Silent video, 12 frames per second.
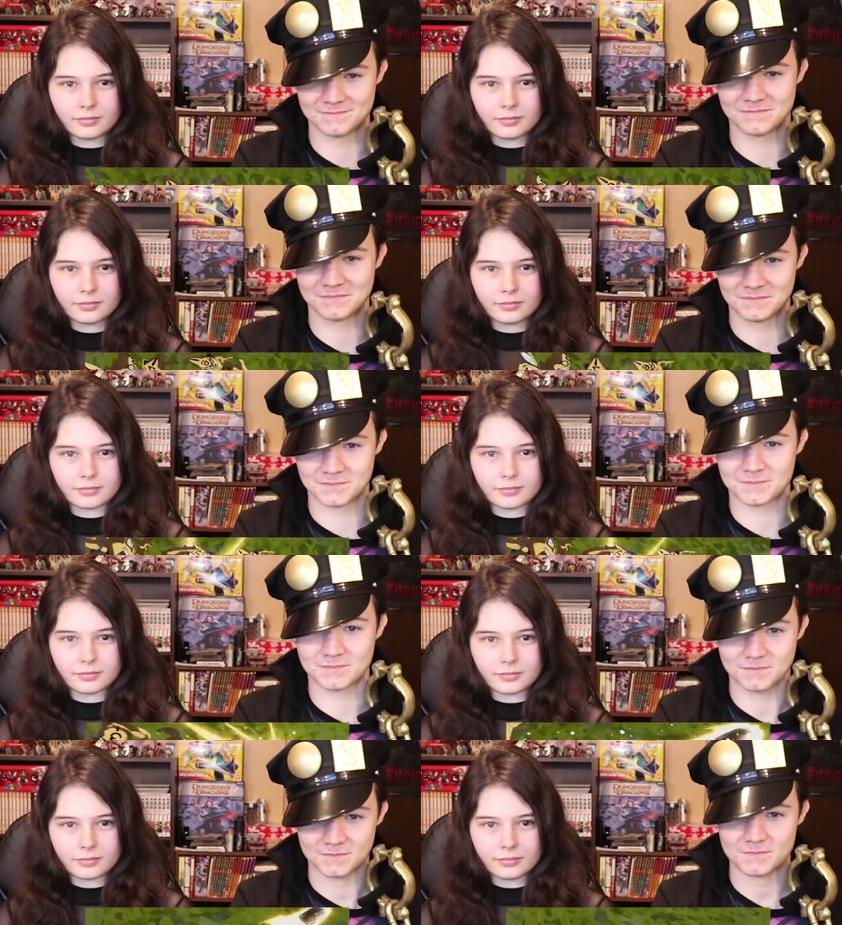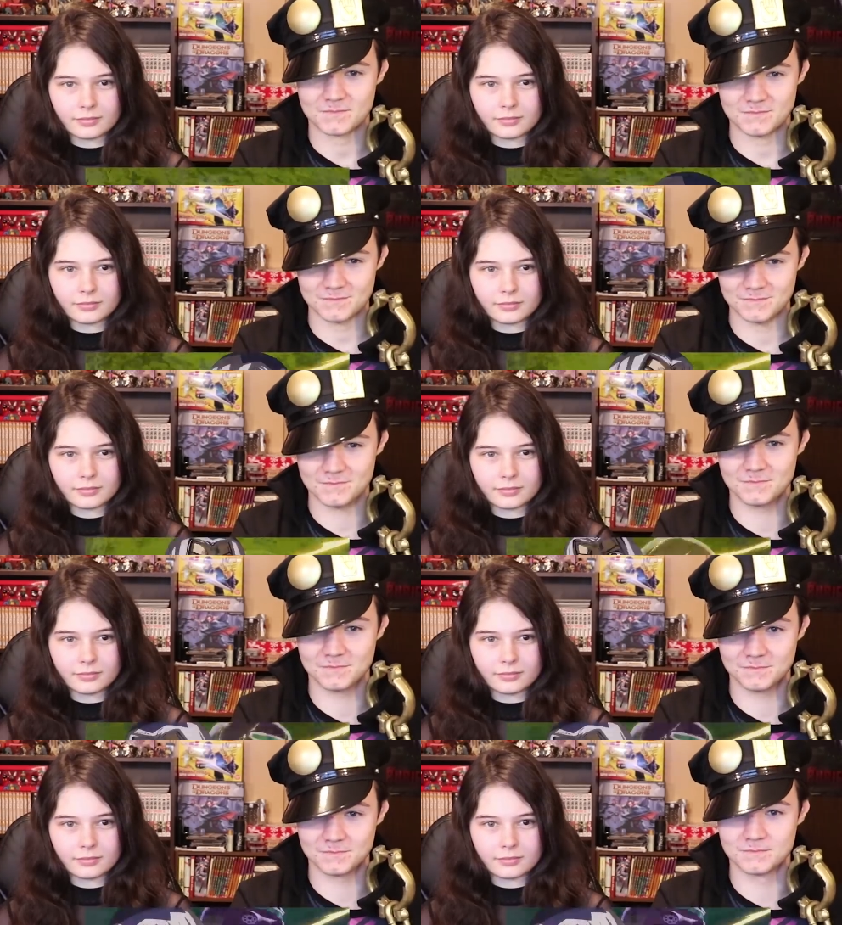
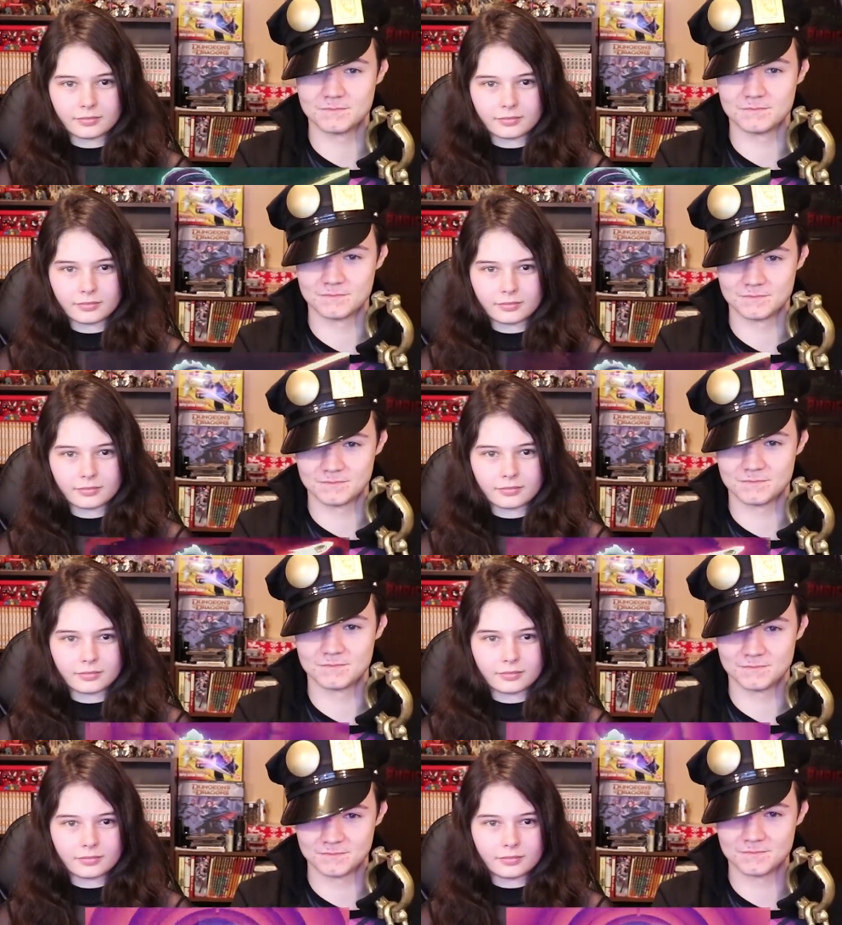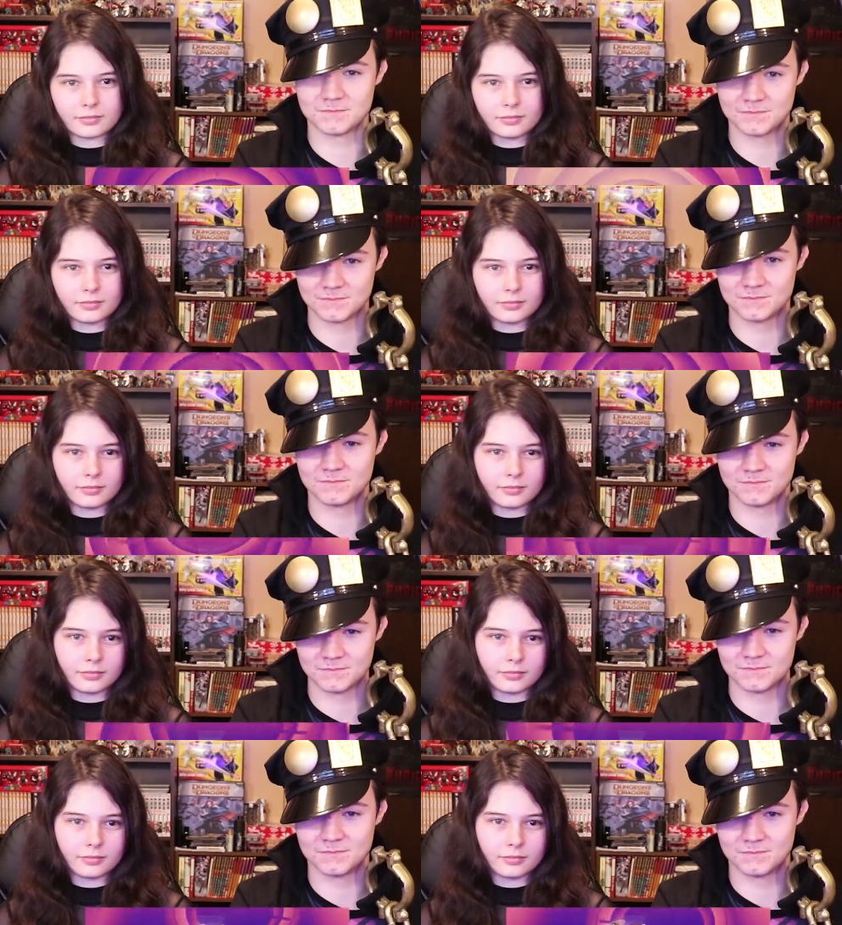
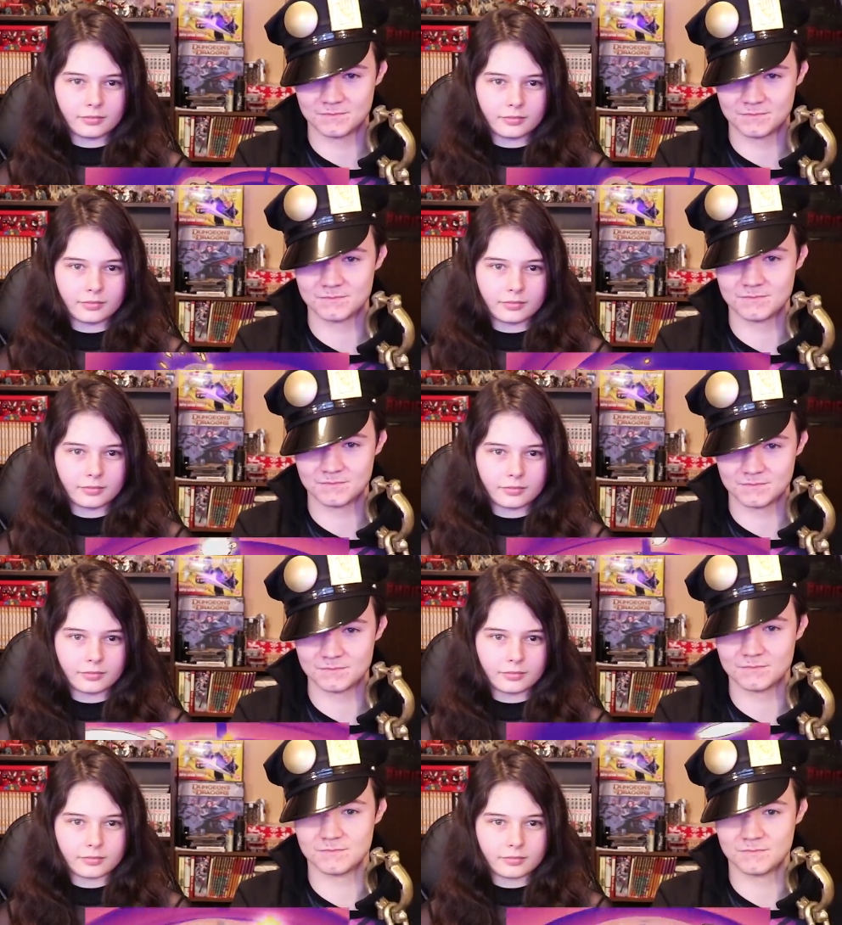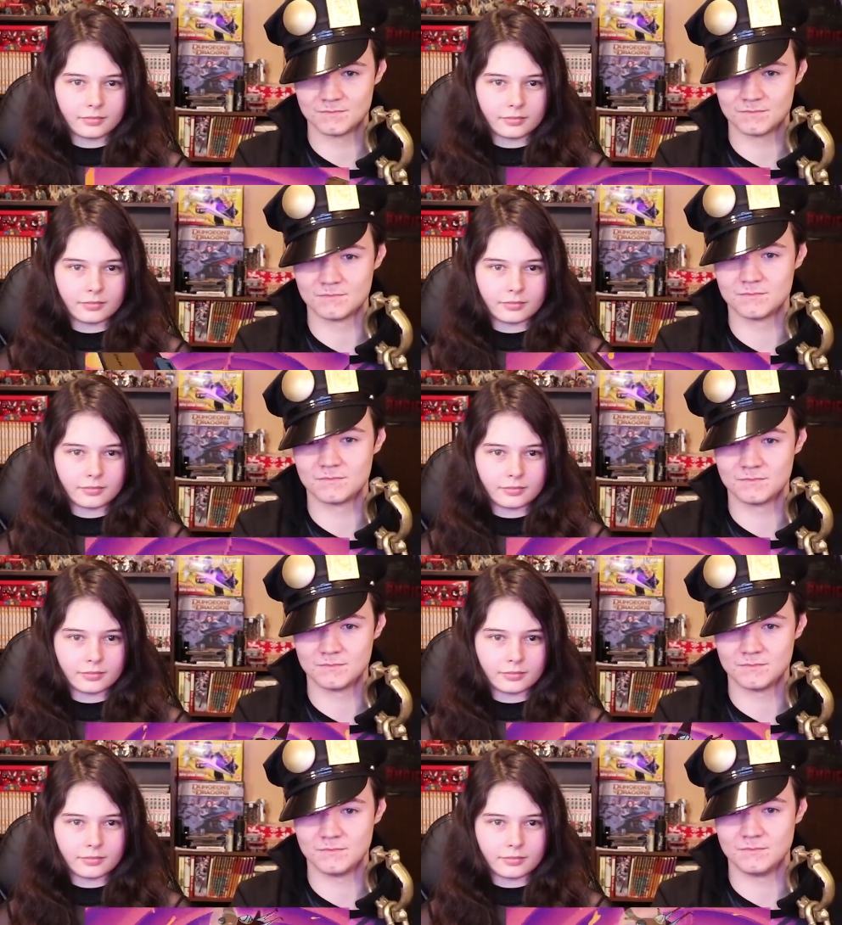
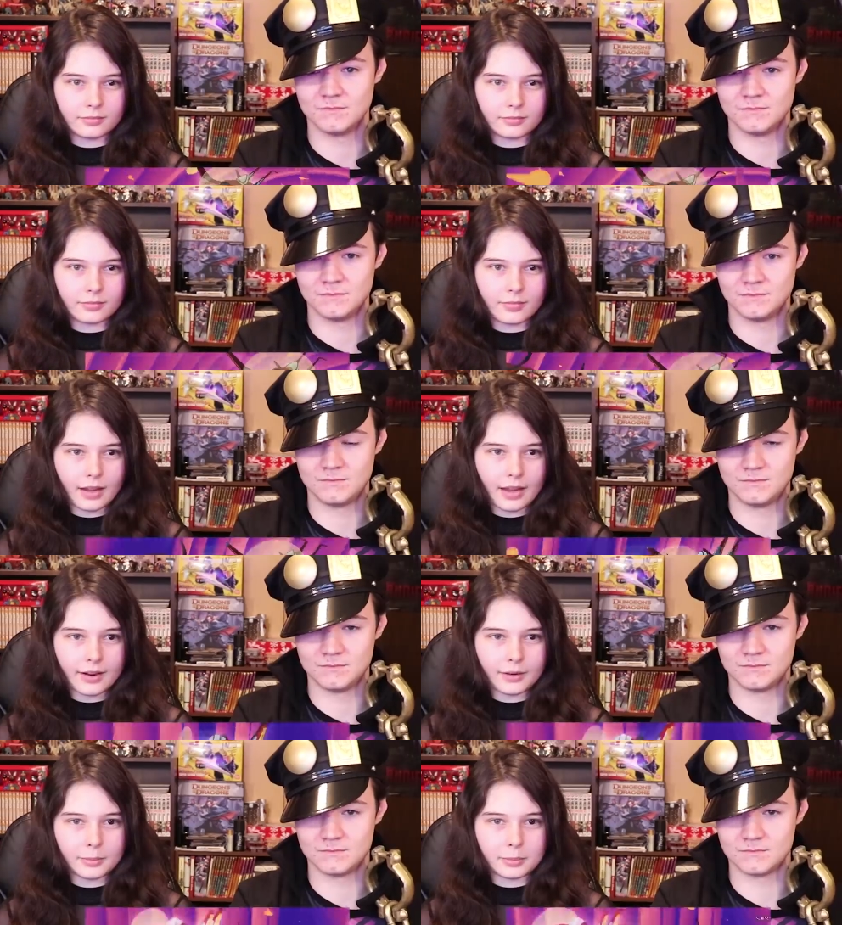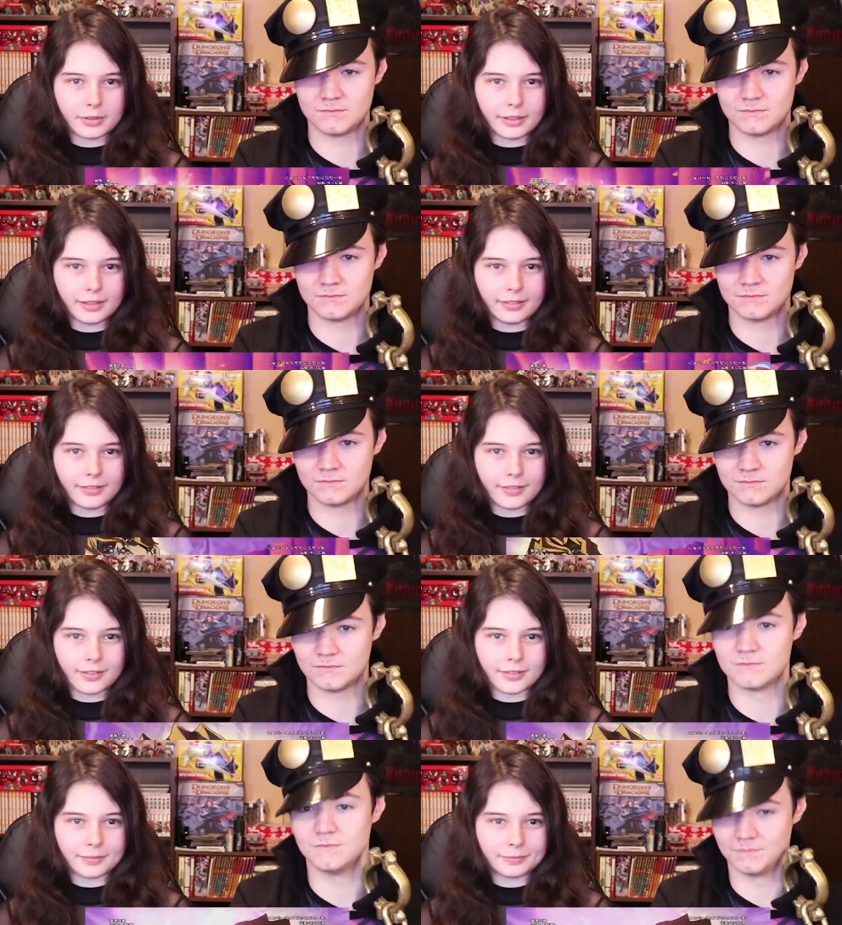Nothing is said.